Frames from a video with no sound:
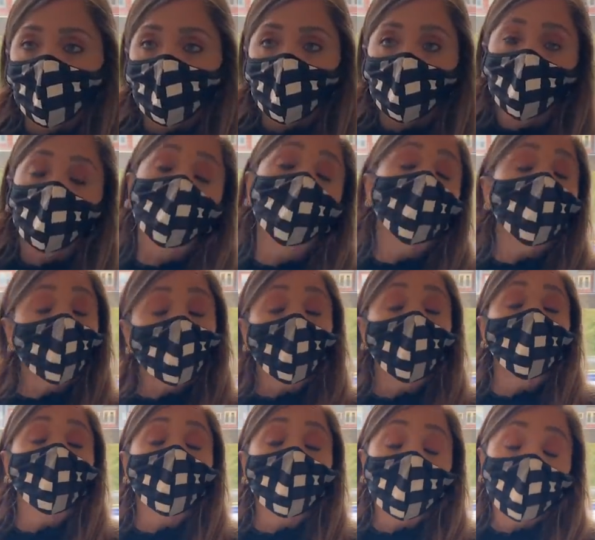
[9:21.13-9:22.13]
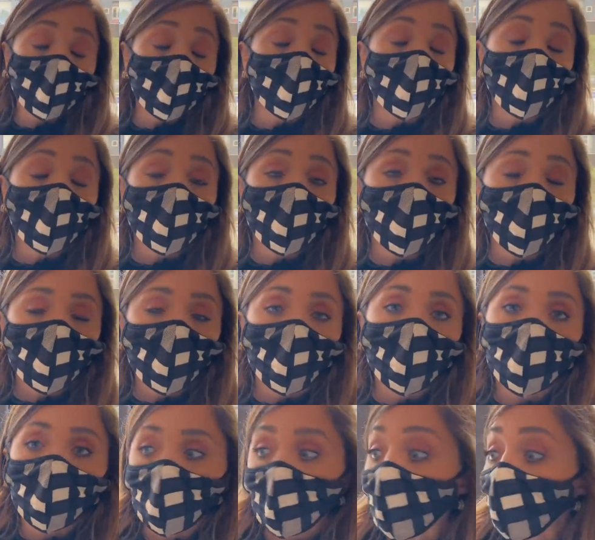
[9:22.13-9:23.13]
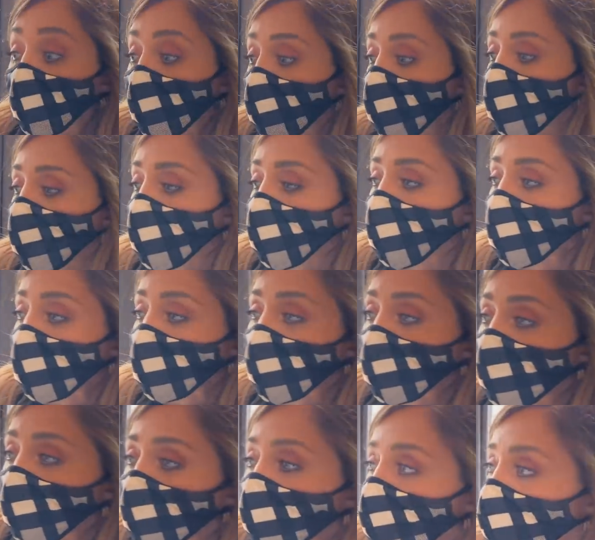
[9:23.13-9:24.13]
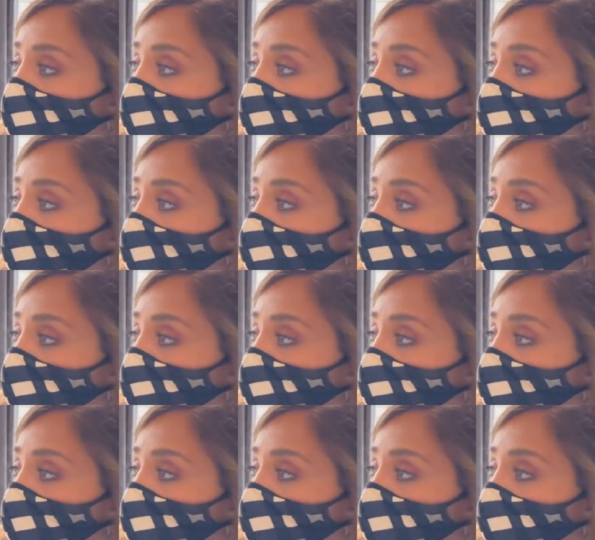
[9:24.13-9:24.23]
they're very well made. And that's one of their, I think, one of their best kept